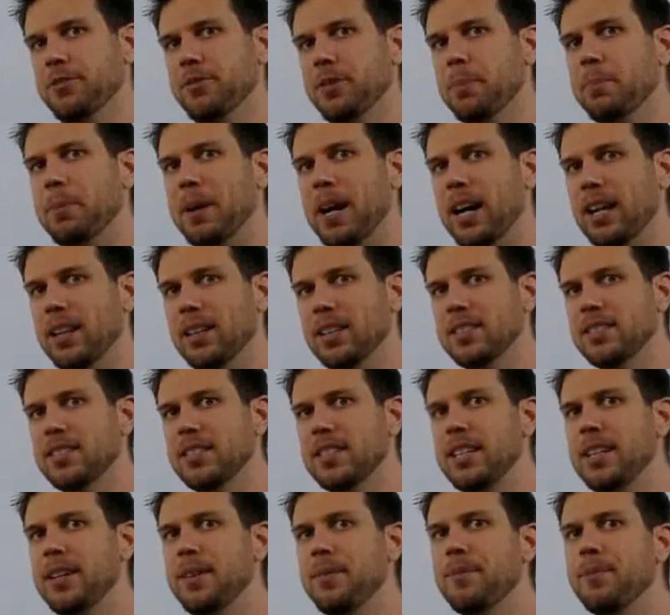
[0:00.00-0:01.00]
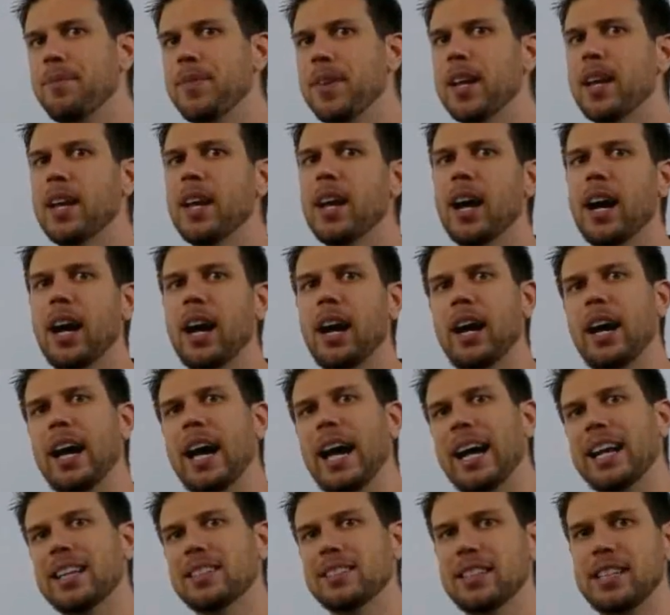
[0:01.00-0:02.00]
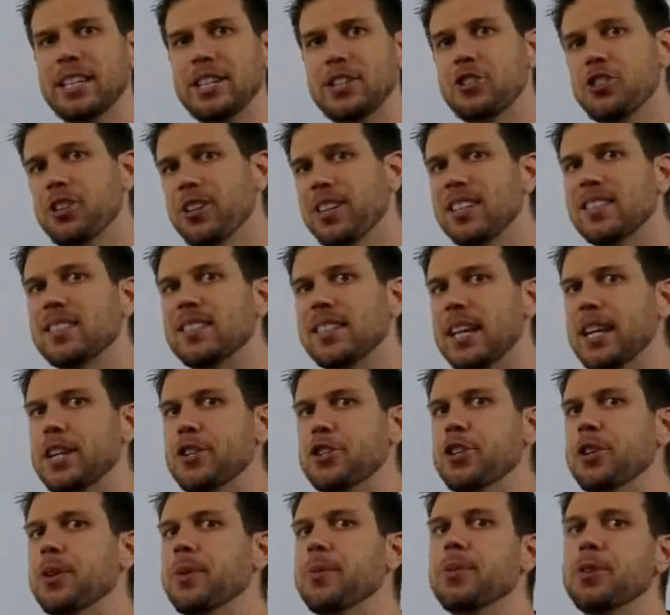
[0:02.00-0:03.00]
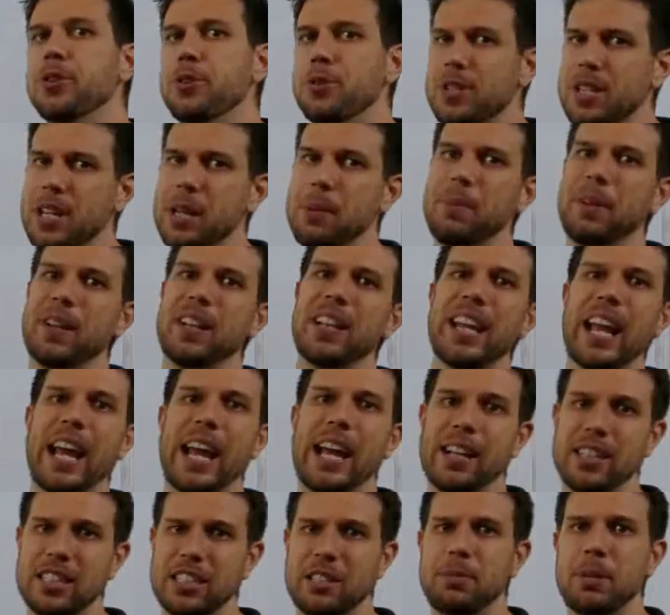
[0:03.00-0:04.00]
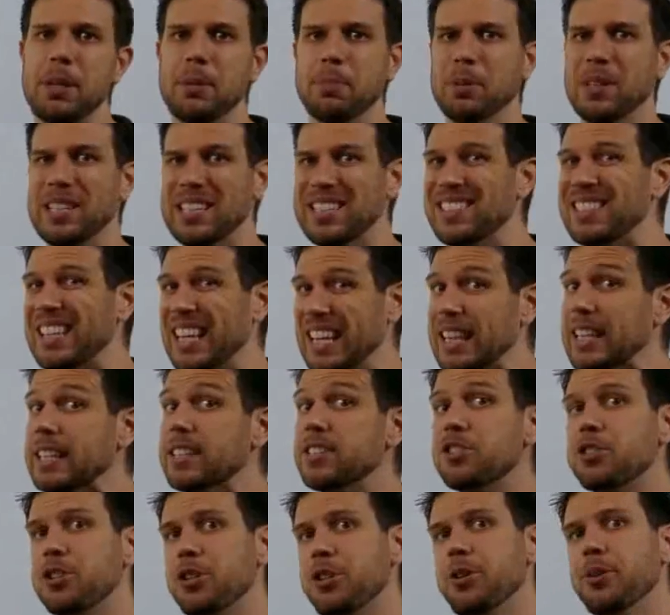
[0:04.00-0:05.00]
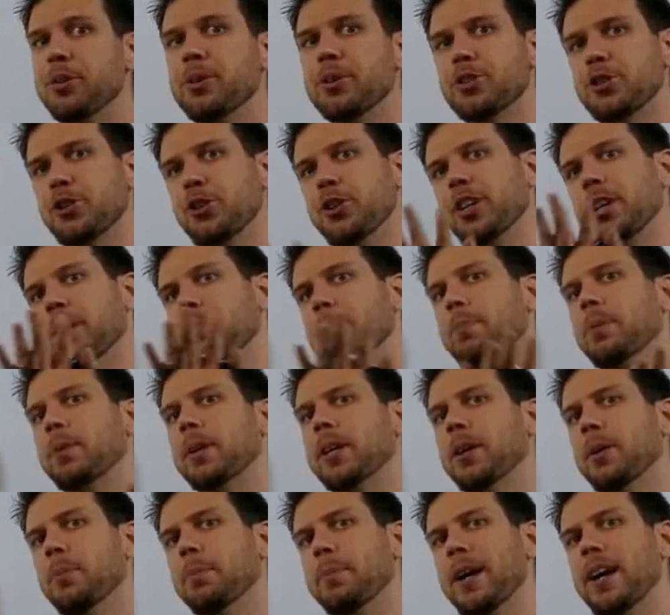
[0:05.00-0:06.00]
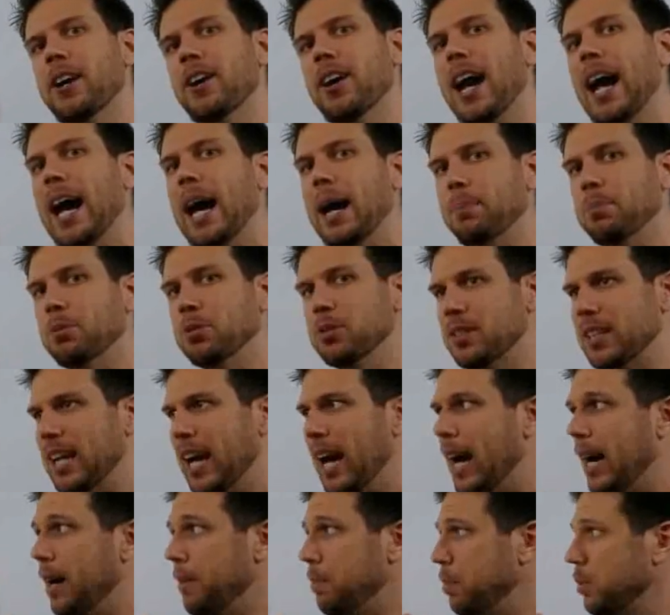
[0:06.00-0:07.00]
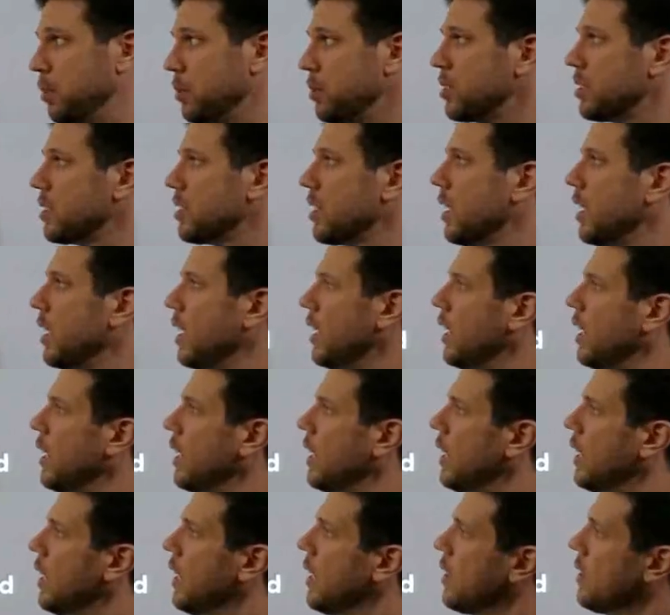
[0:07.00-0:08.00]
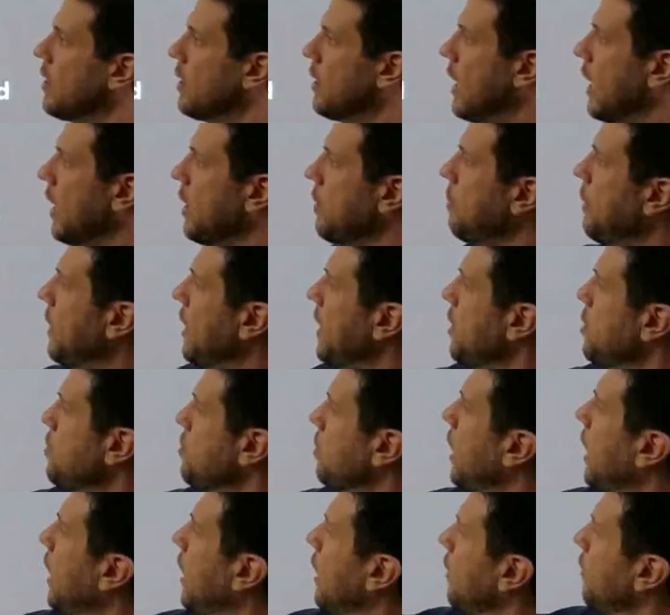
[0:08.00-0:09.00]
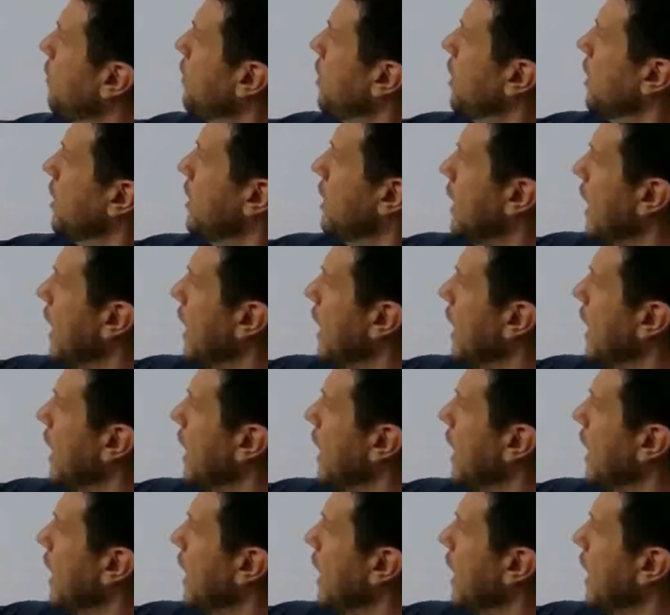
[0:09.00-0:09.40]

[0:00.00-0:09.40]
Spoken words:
of a policy. As an insurance agent, you typically ask people to send this to you so you can compare apples to apples. The deck page will have the